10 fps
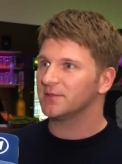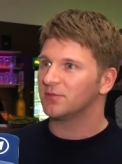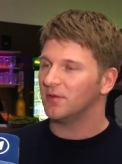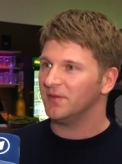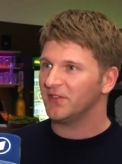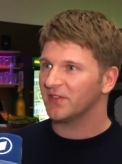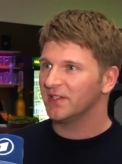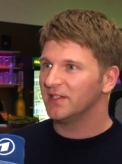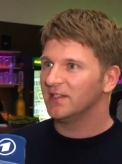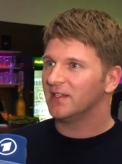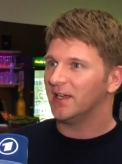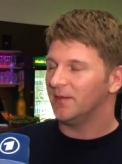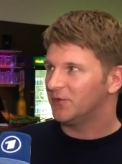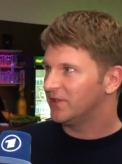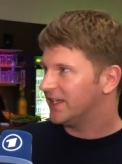problems,
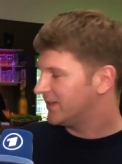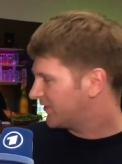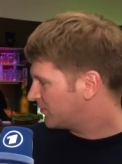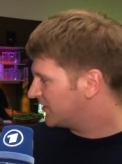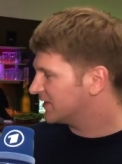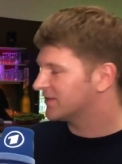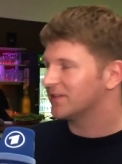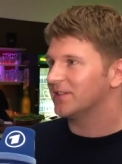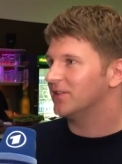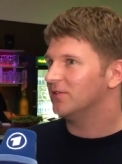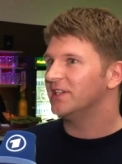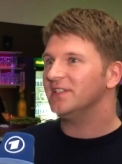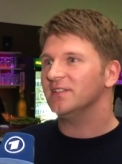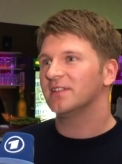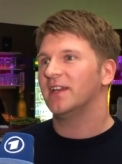um, to get this product going.
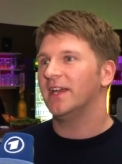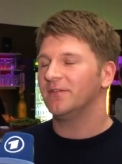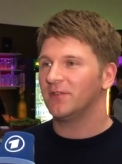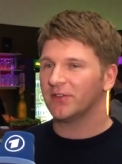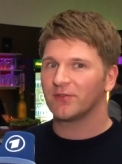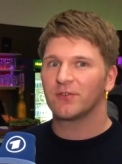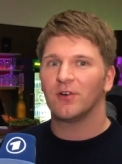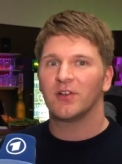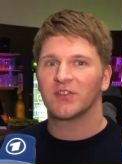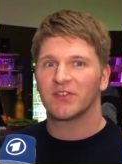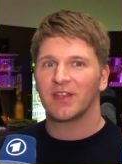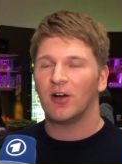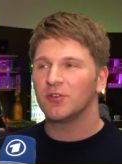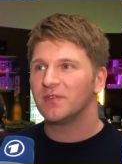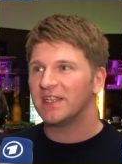And first, of course, is
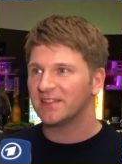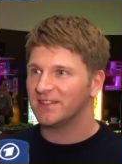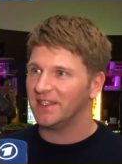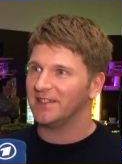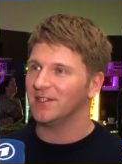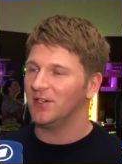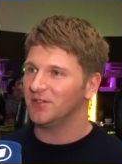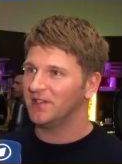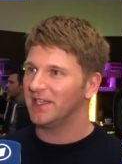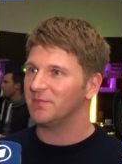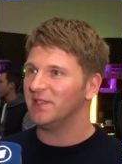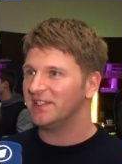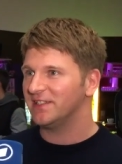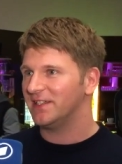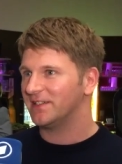how do we get the data? How do we get
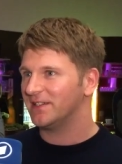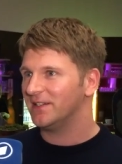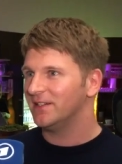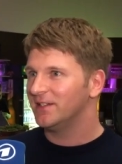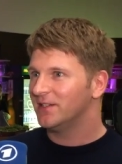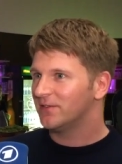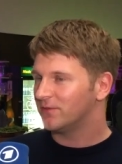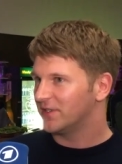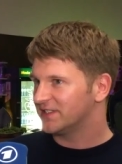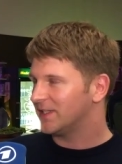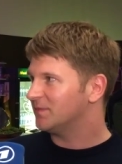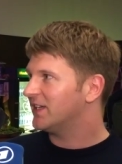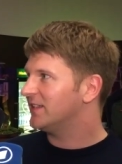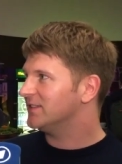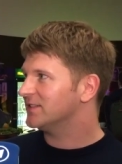metadata for the
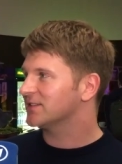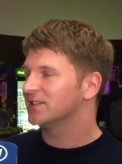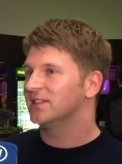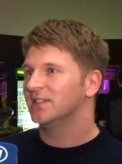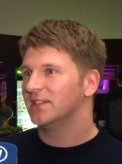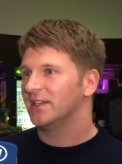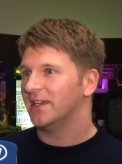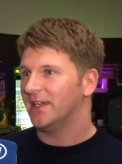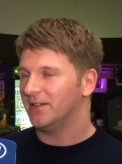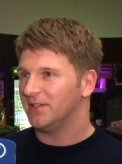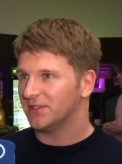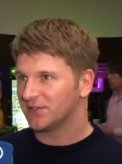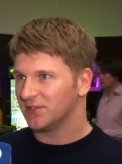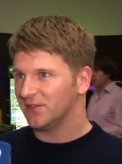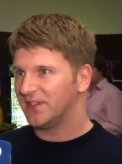subtitles? And we had to
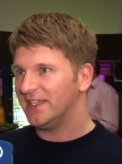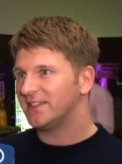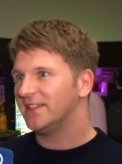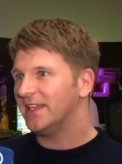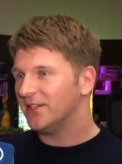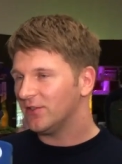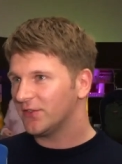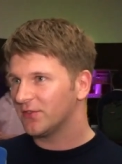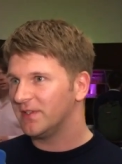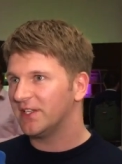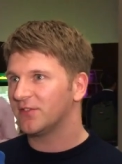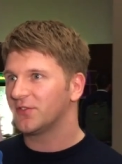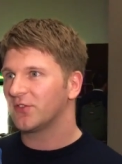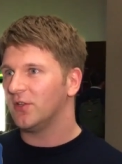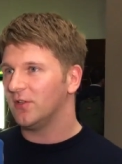solve that. Then also we had to
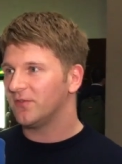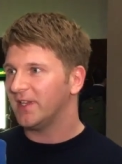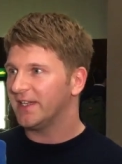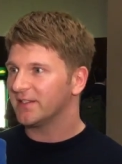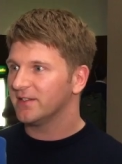solve like